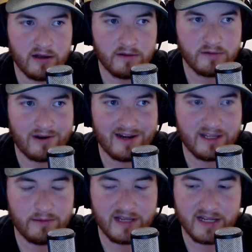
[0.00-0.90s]
Starting at the
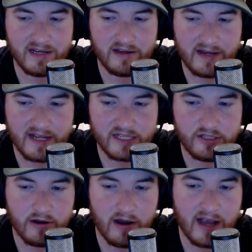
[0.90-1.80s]
beginning of next
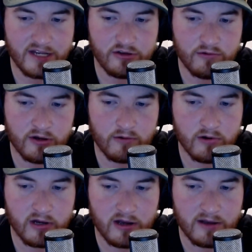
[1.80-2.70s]
year, I do want to
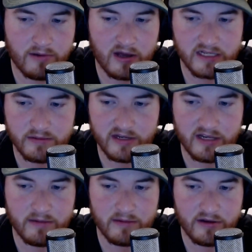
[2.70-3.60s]
work on possibly getting
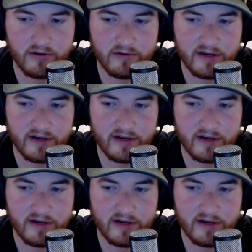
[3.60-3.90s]
my degree,